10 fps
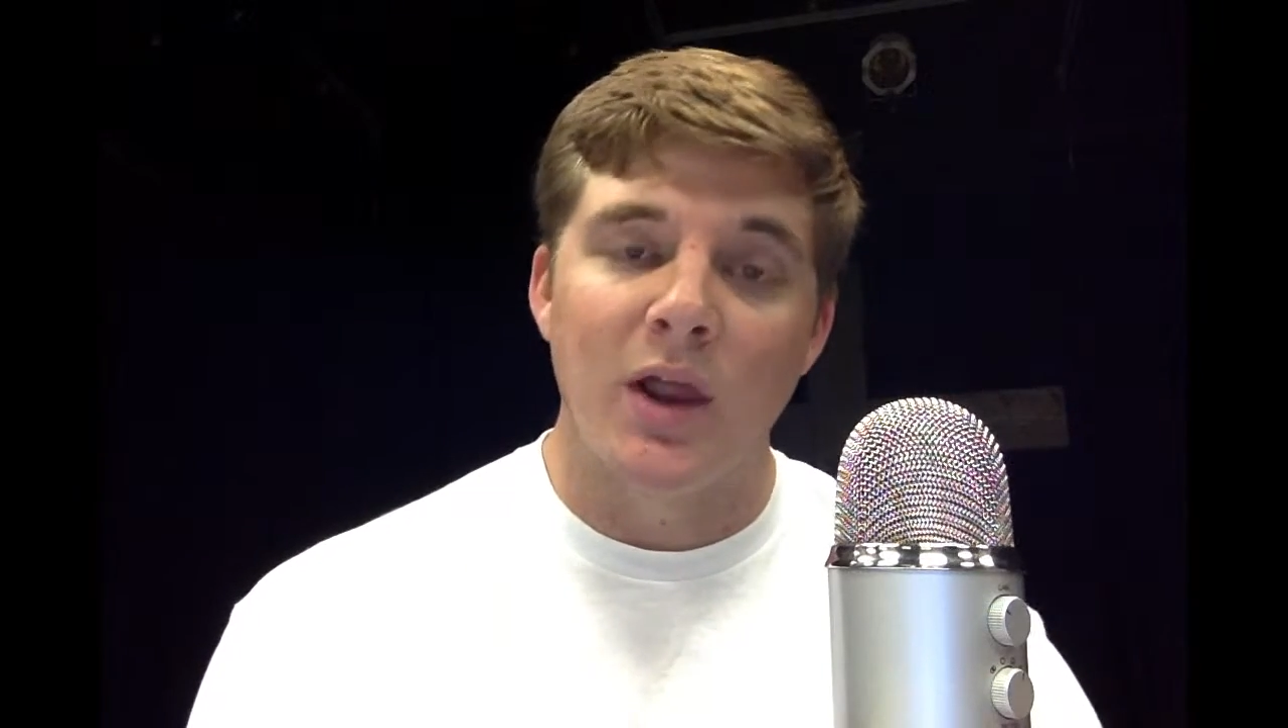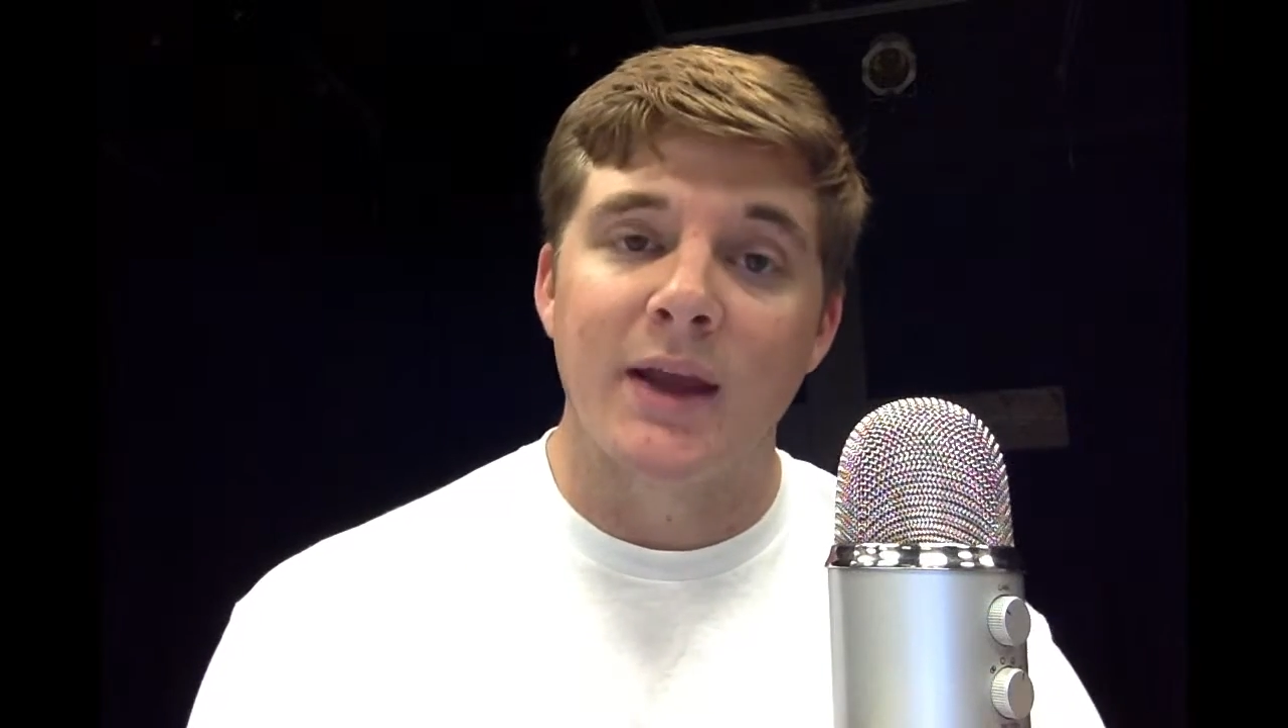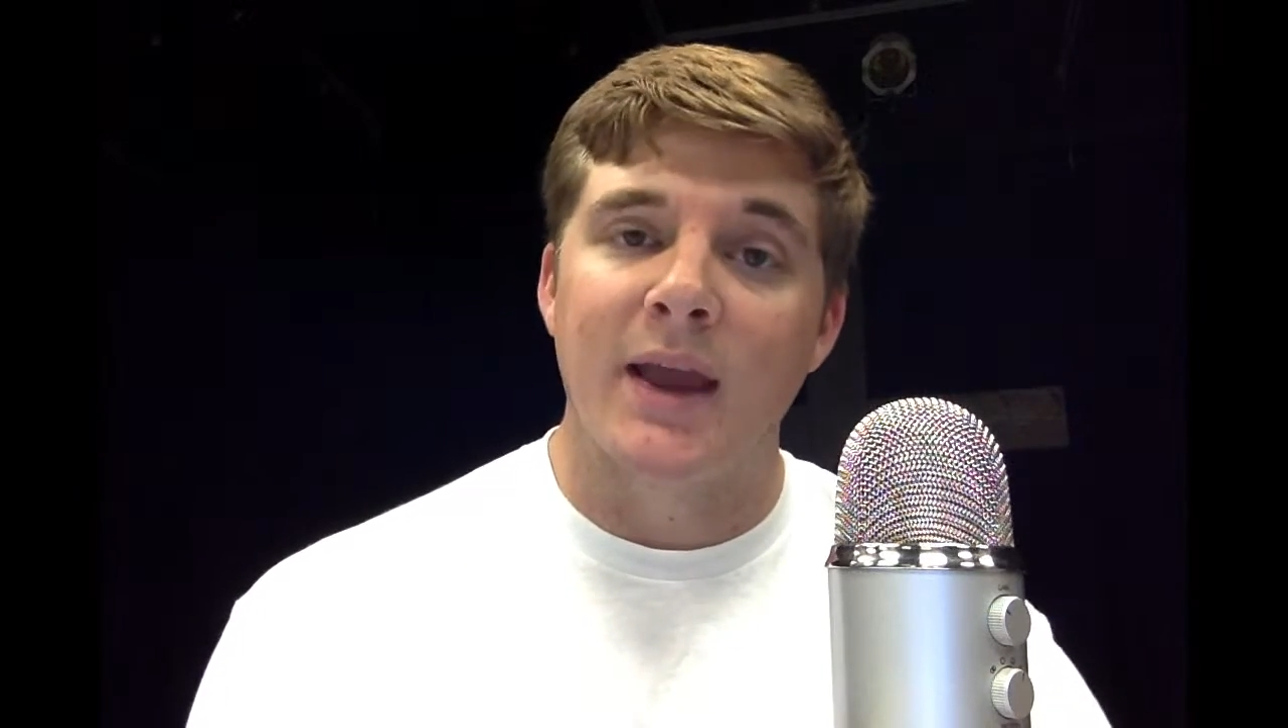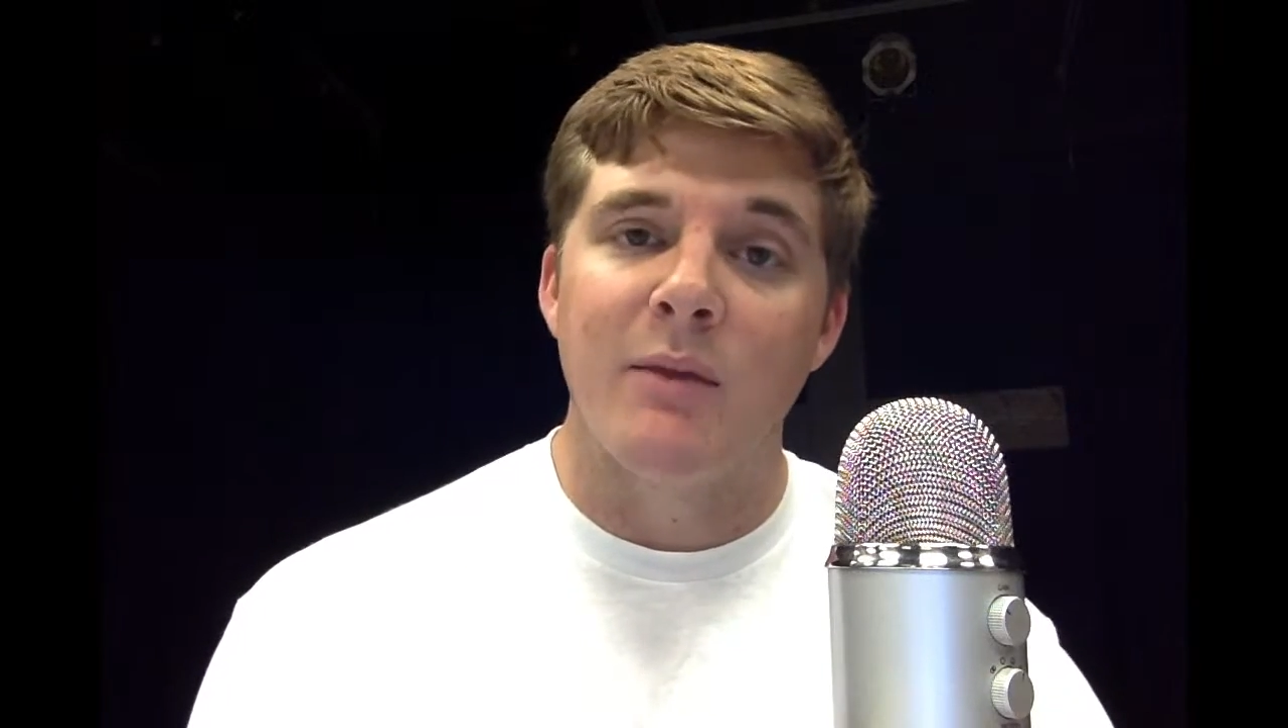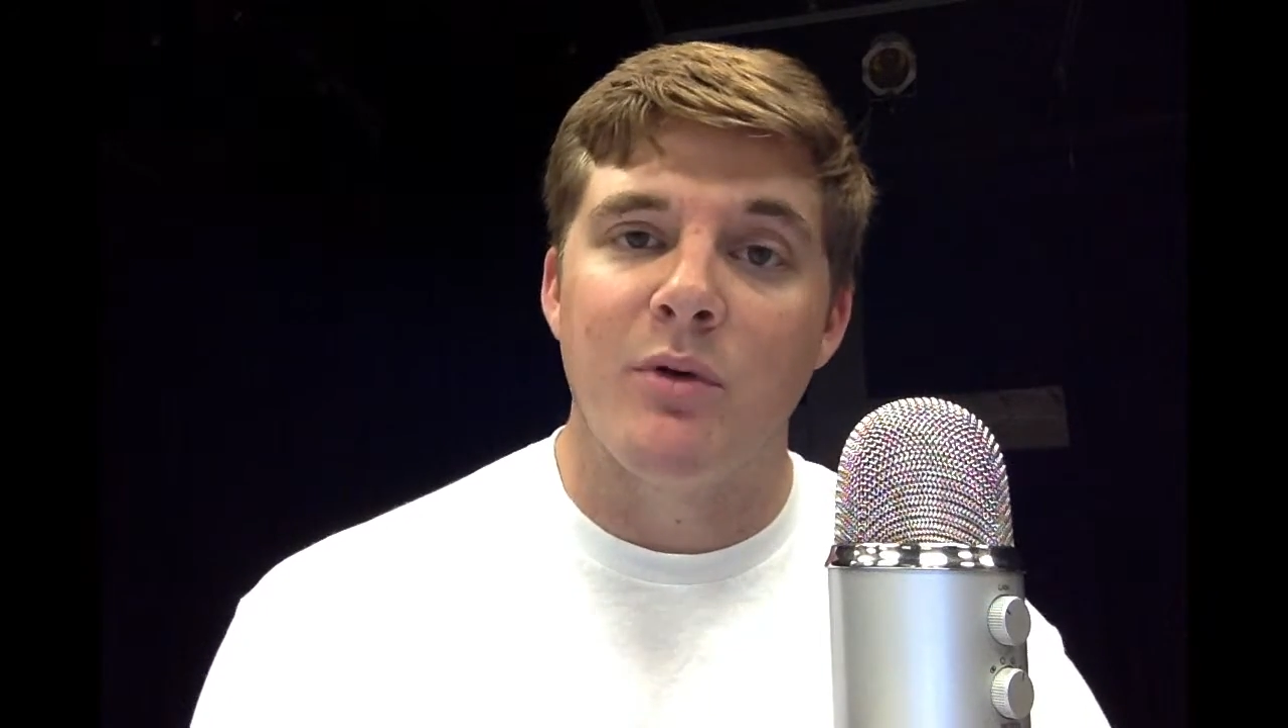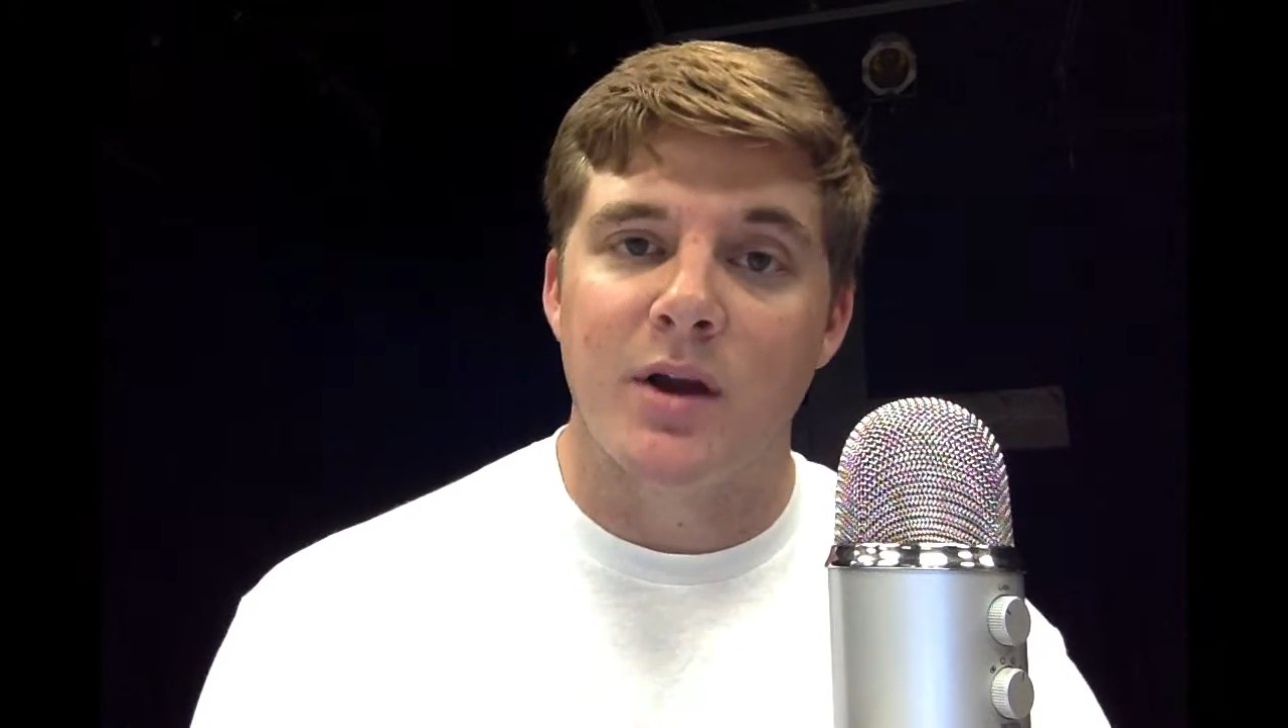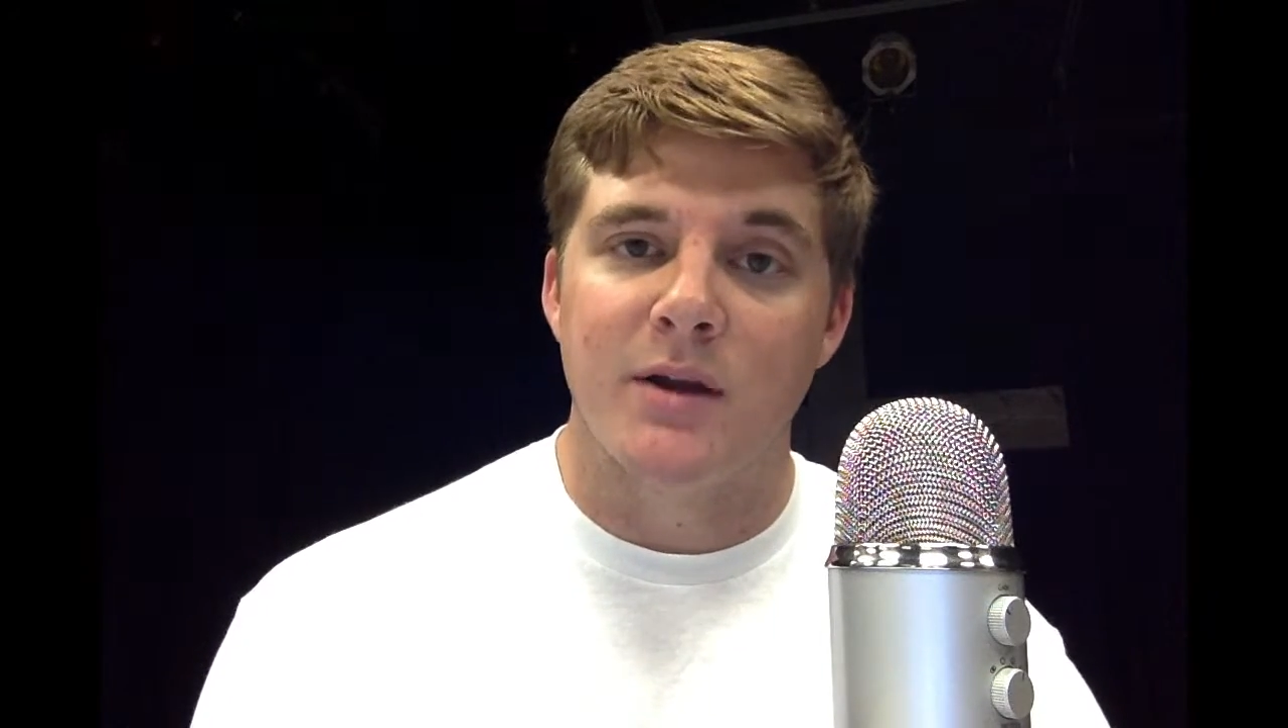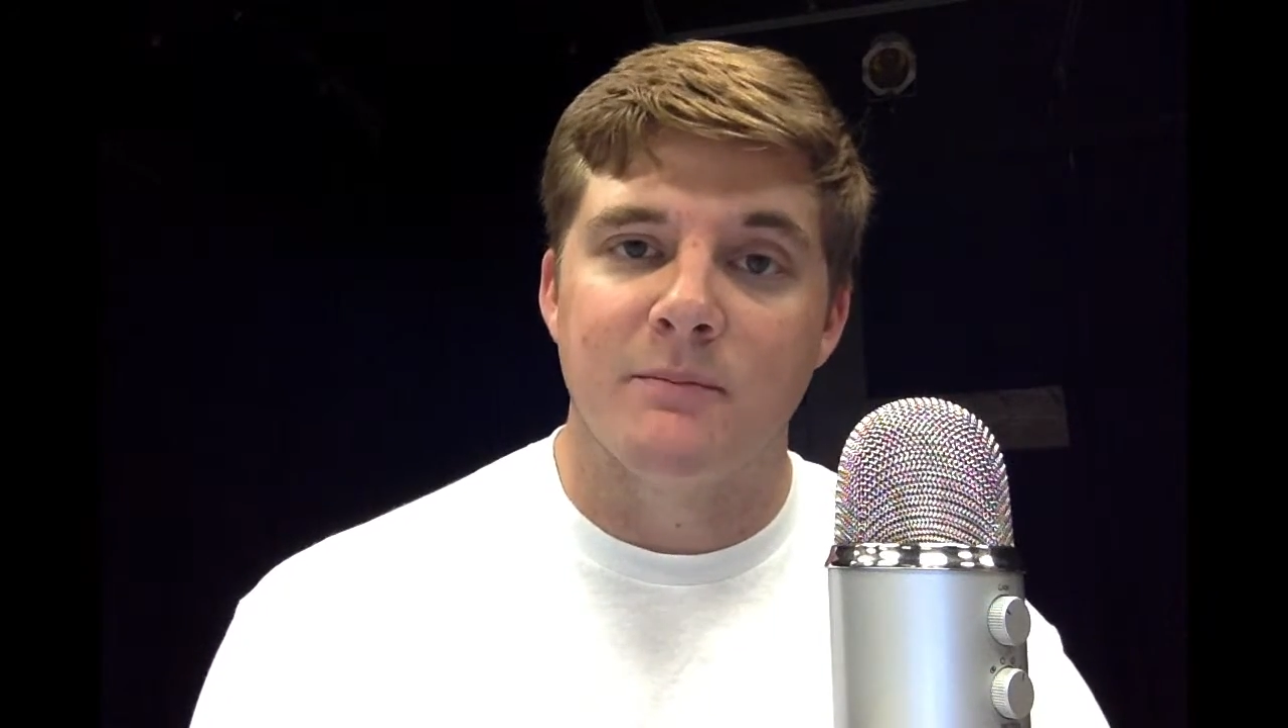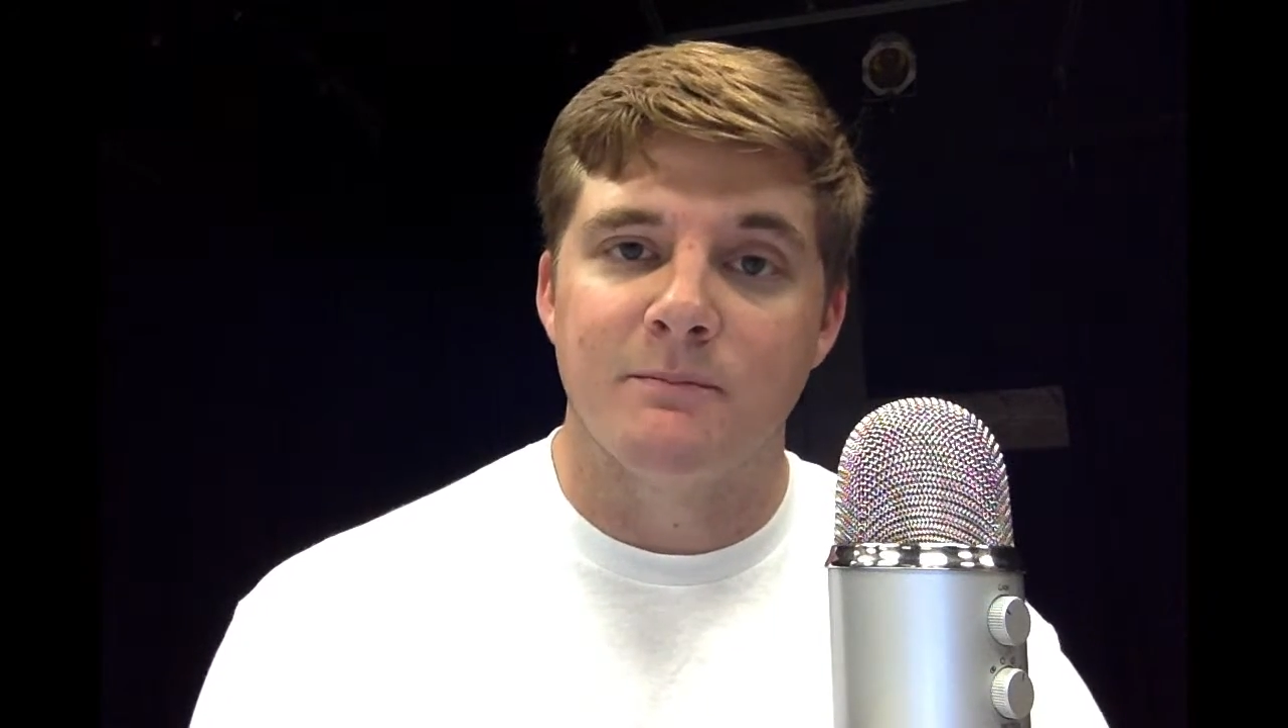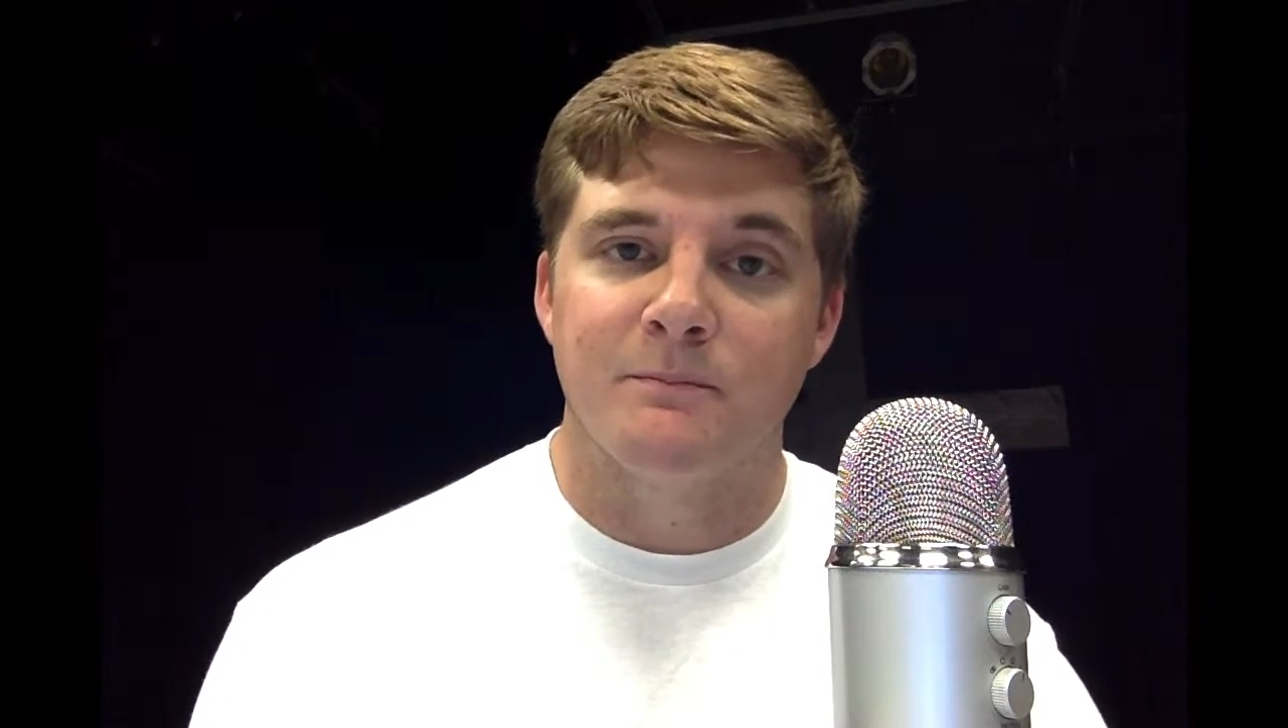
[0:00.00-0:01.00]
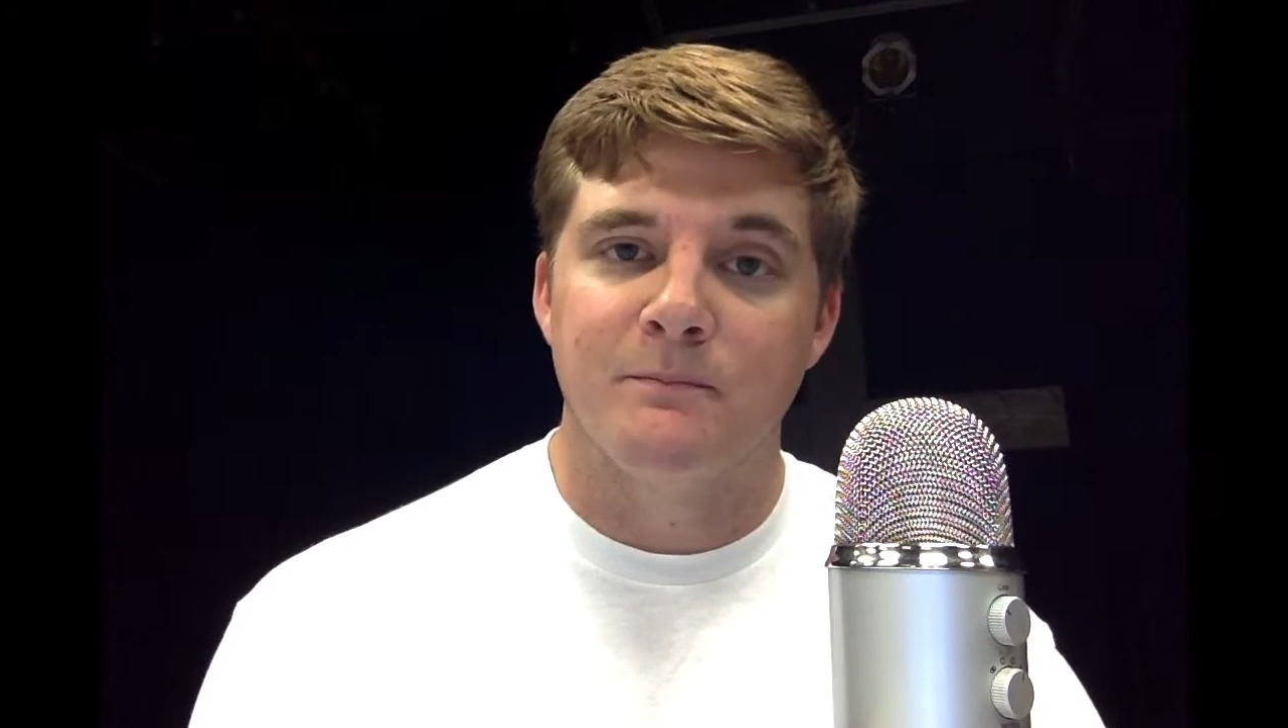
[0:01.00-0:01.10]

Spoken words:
like Abraham.